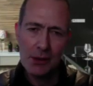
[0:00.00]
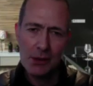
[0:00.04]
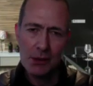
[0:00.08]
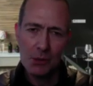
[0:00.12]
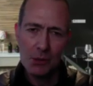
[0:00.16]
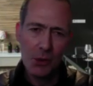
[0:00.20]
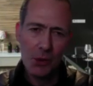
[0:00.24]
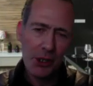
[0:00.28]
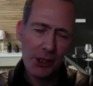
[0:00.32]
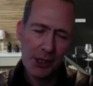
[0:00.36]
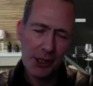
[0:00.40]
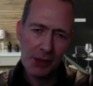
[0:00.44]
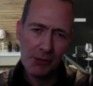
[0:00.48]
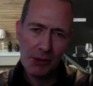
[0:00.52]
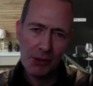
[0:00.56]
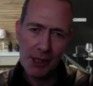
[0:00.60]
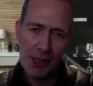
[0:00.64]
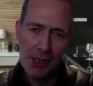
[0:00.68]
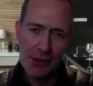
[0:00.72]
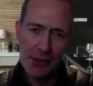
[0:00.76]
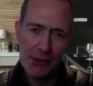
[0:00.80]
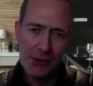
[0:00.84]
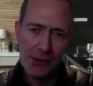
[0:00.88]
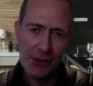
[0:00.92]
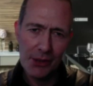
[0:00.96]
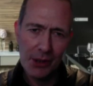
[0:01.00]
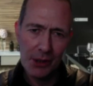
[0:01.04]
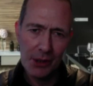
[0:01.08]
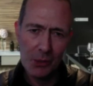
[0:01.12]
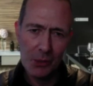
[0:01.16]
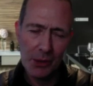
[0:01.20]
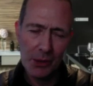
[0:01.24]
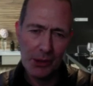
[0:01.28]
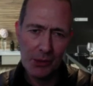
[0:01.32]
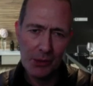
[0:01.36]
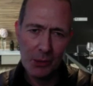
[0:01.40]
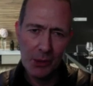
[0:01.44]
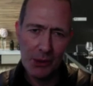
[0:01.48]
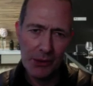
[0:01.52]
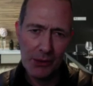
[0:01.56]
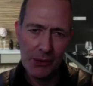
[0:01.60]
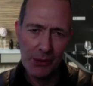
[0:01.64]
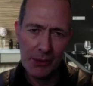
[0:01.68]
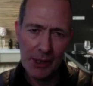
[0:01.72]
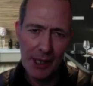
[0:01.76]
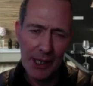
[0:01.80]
working relationship with